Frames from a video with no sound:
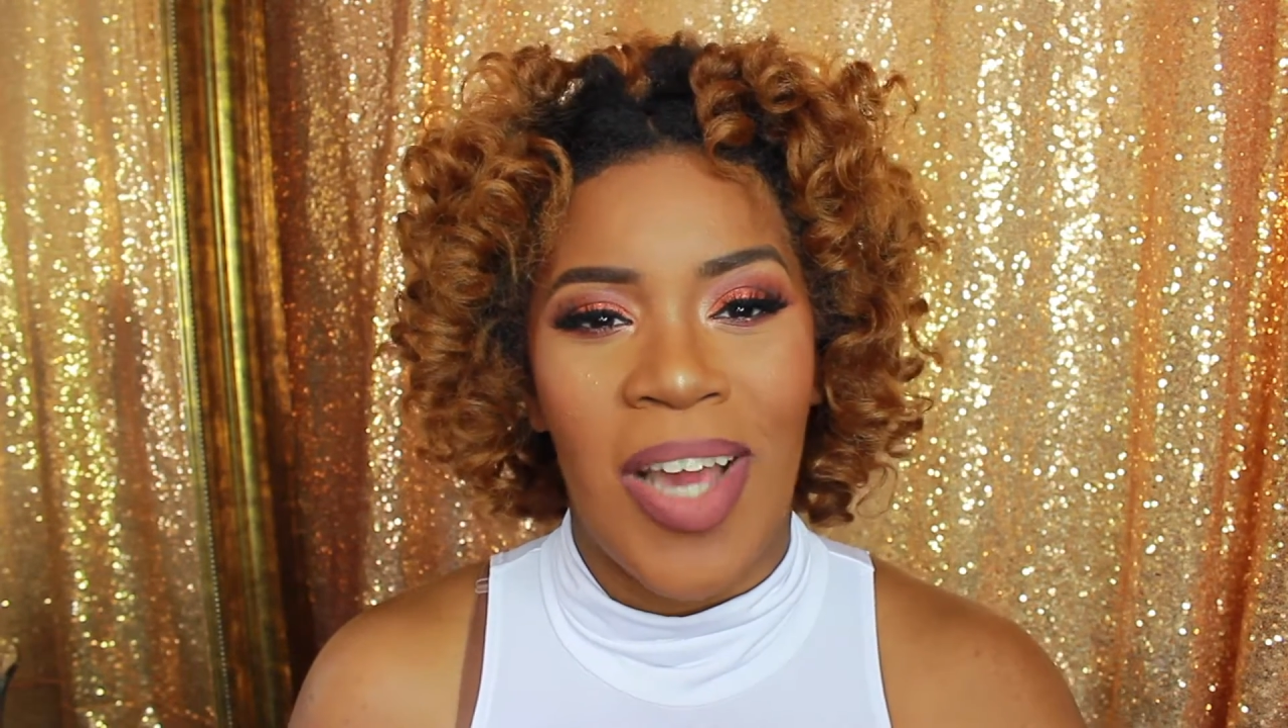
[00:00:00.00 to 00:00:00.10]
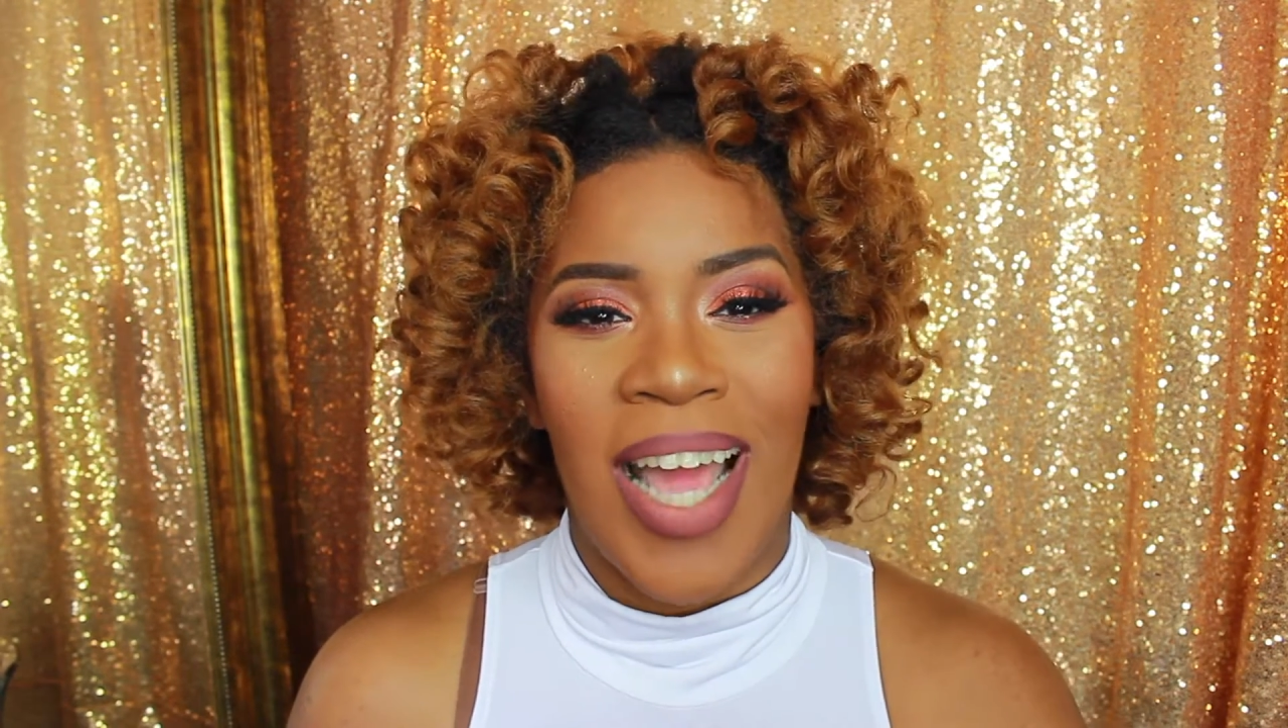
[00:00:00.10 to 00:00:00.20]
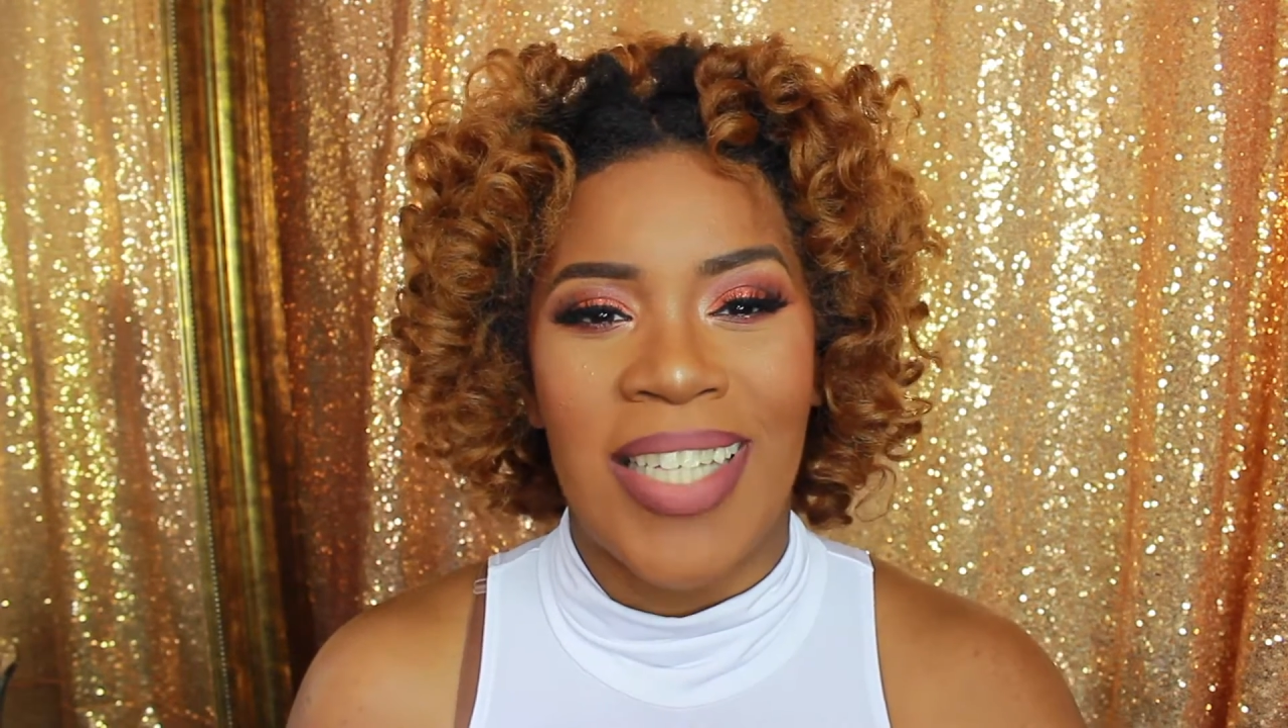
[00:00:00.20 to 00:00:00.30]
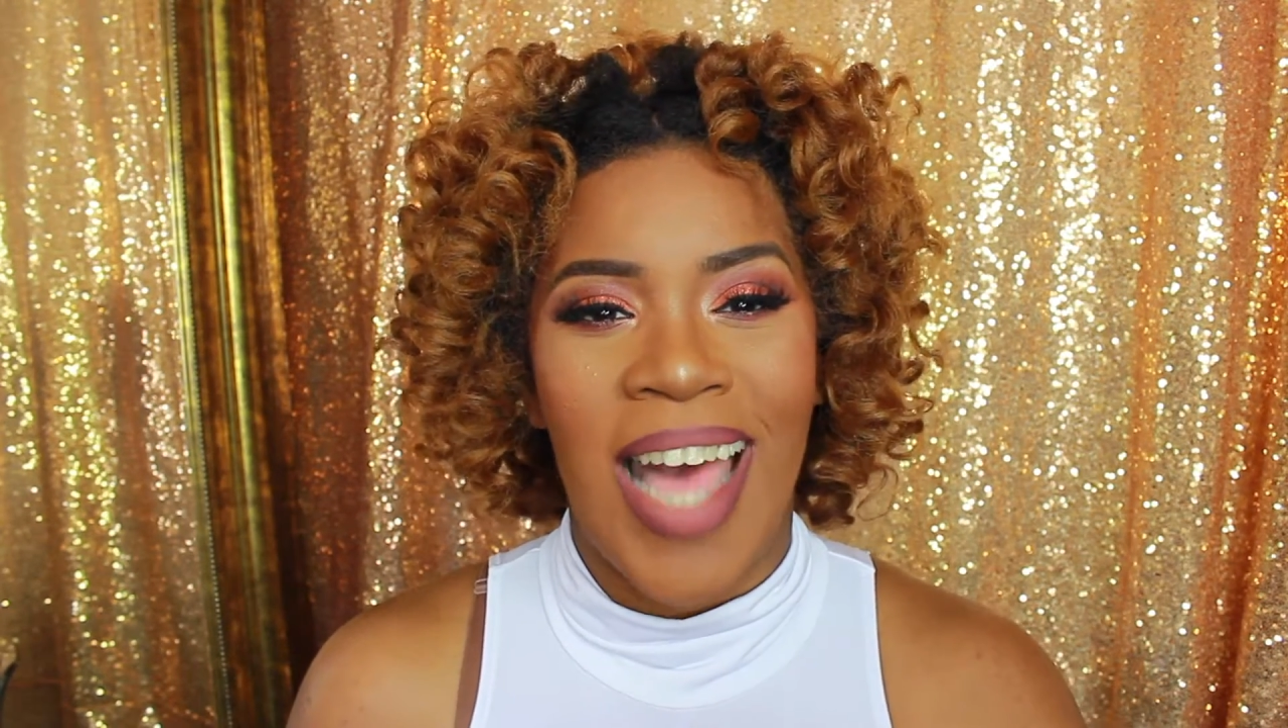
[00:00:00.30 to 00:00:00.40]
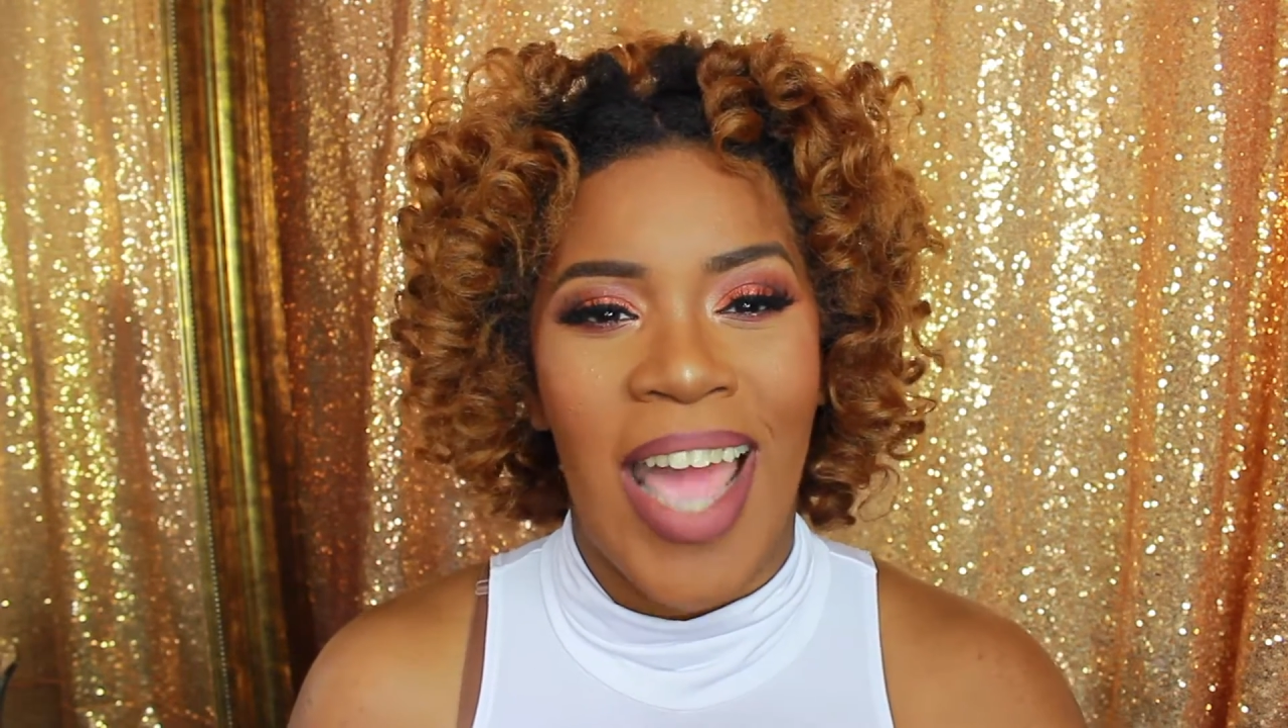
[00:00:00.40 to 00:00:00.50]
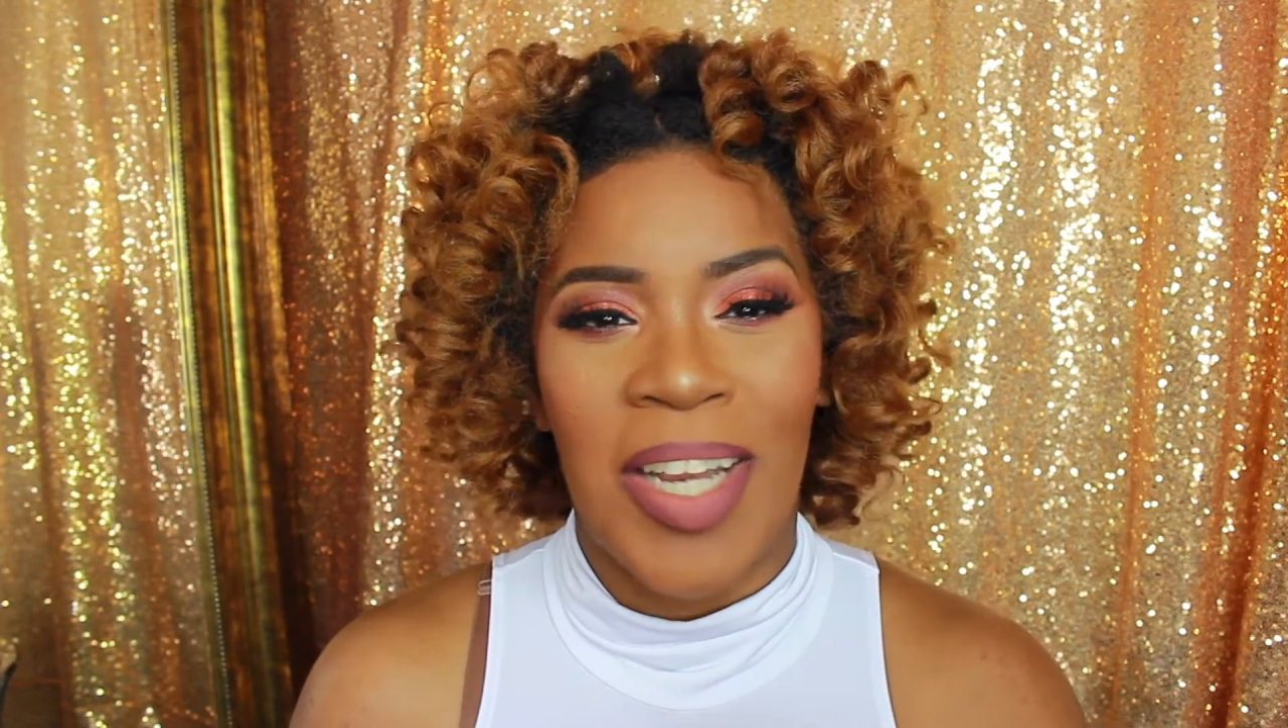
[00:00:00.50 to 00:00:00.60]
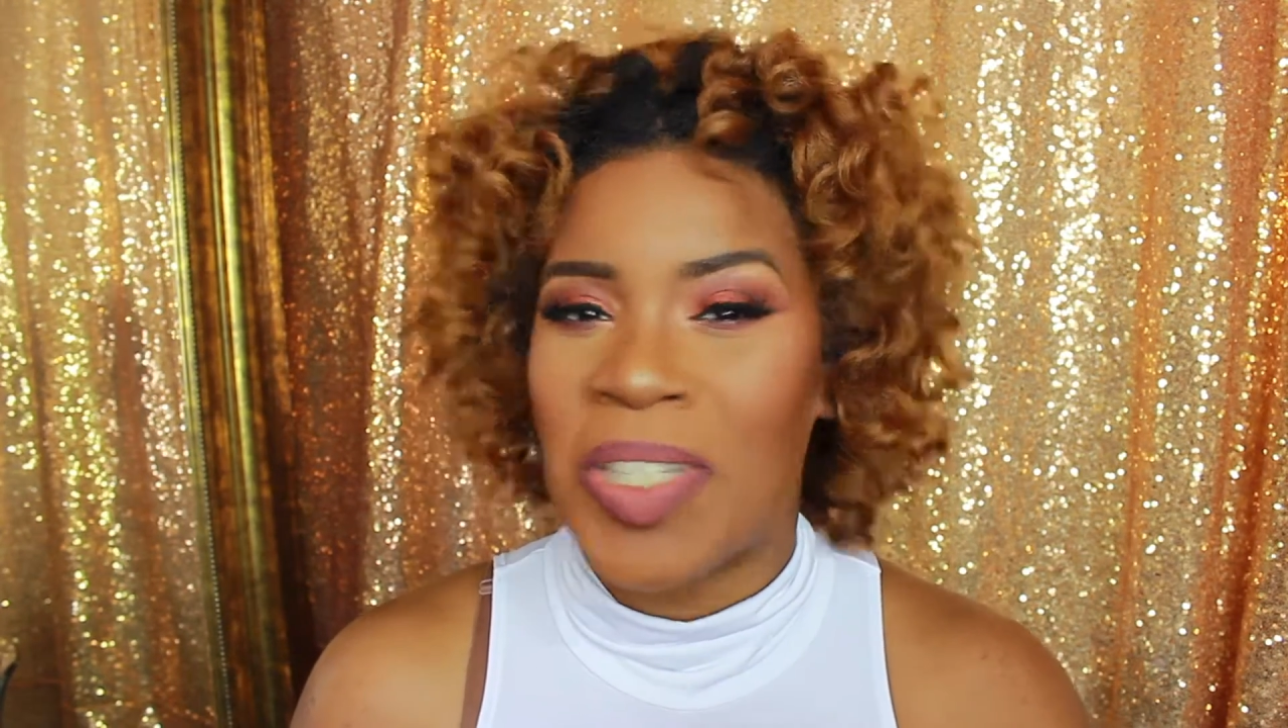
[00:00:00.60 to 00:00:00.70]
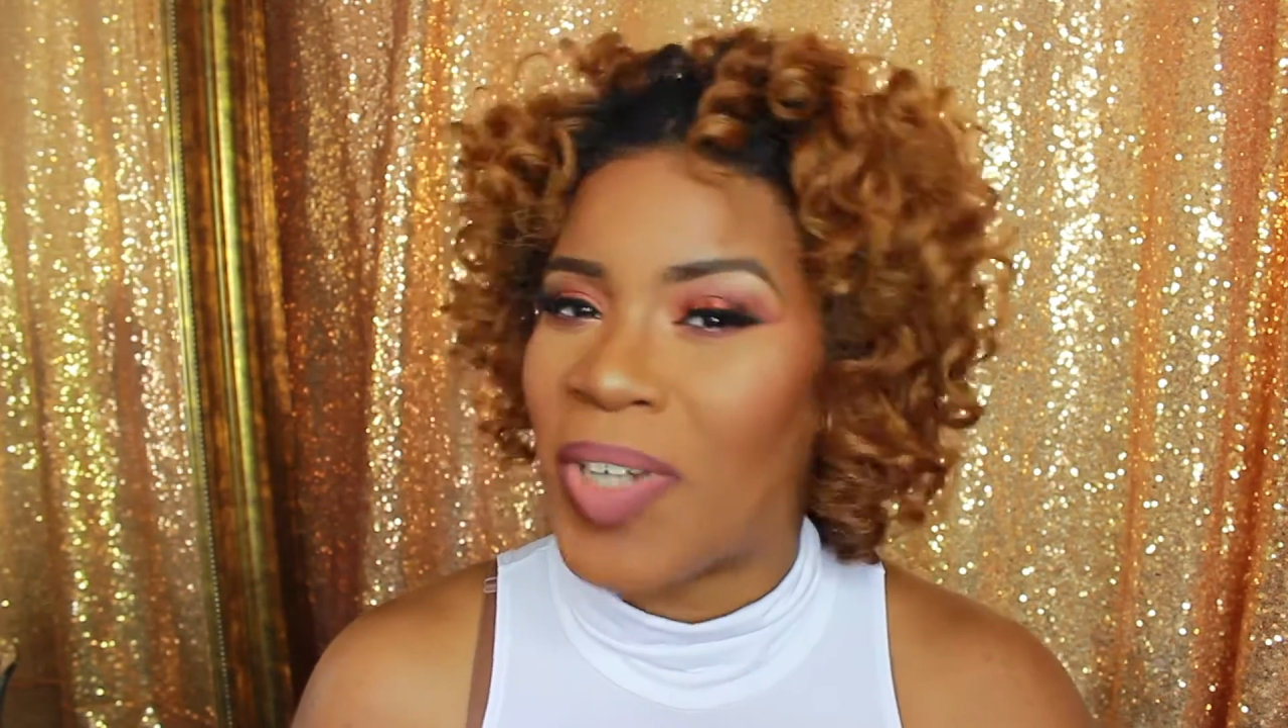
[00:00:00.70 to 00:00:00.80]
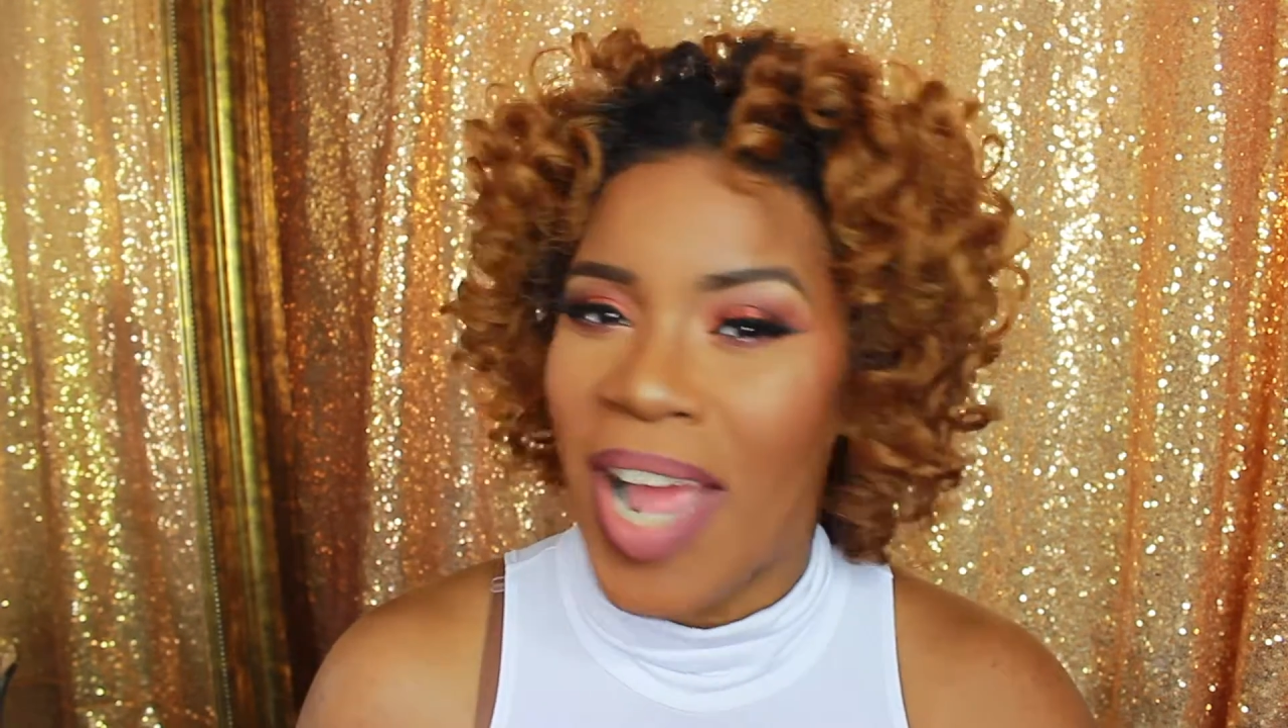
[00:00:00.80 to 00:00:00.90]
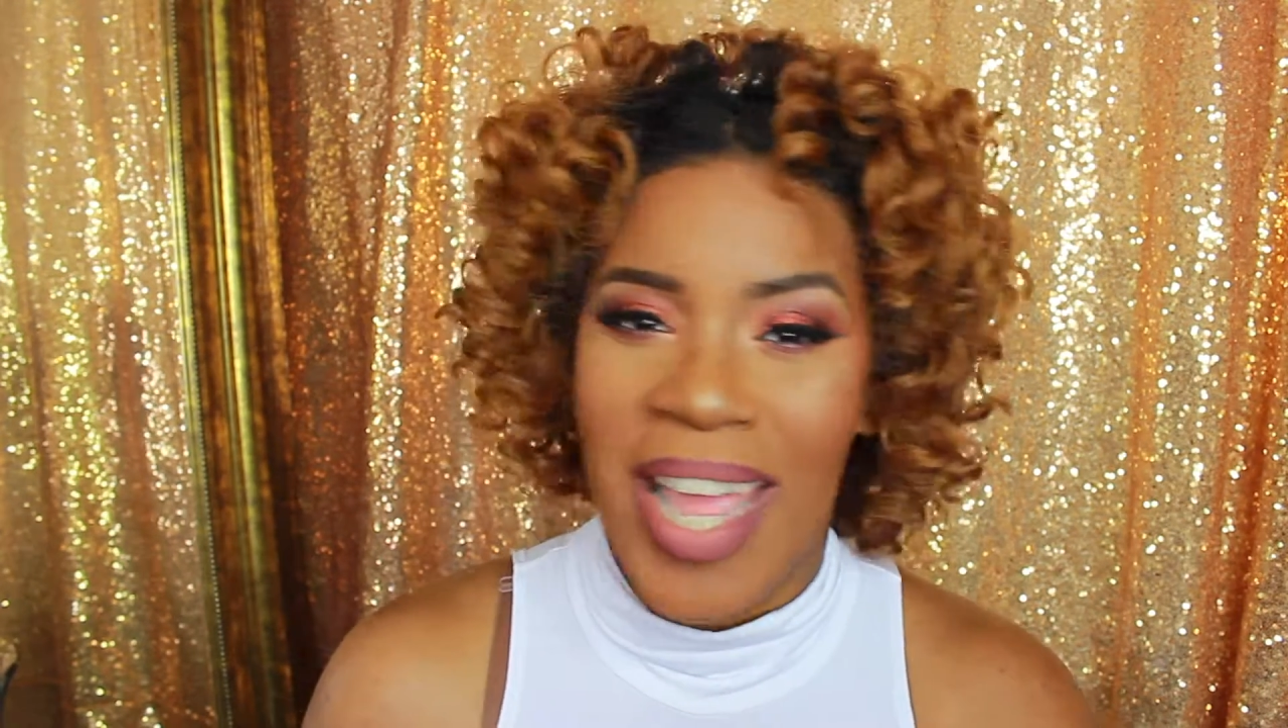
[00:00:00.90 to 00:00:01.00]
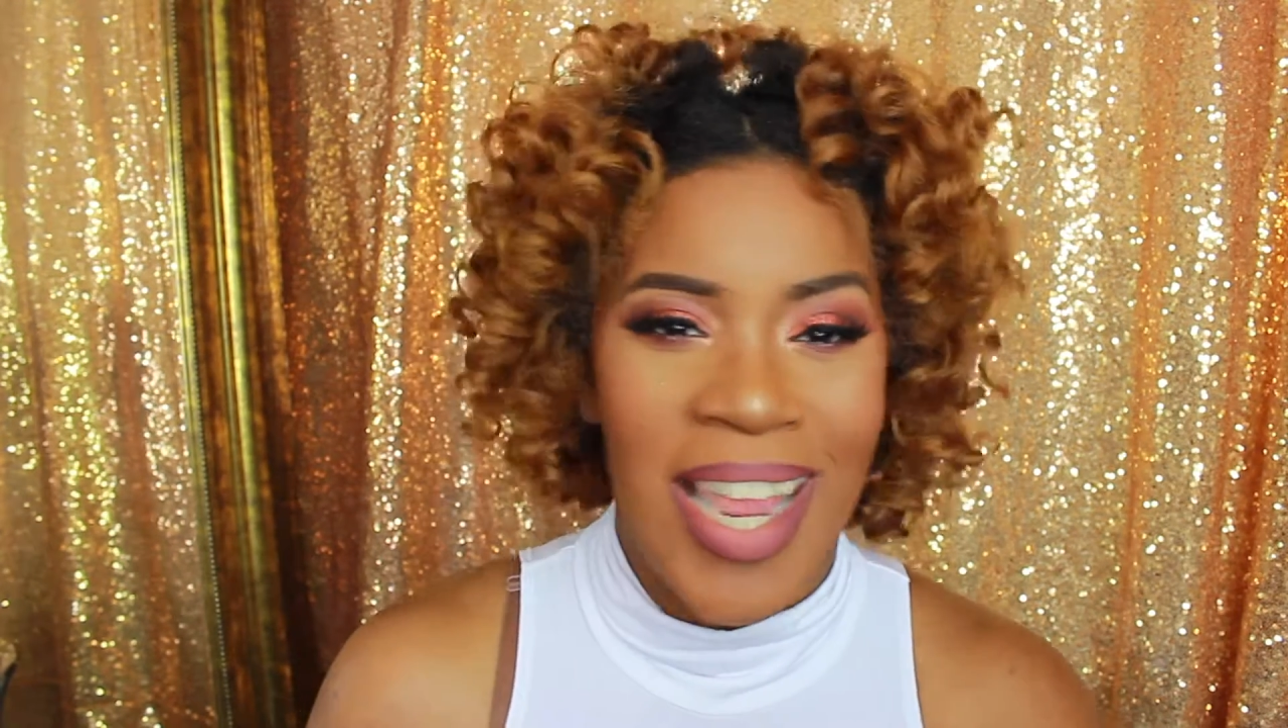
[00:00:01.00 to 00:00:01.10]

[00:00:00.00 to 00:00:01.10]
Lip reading: guys high and dry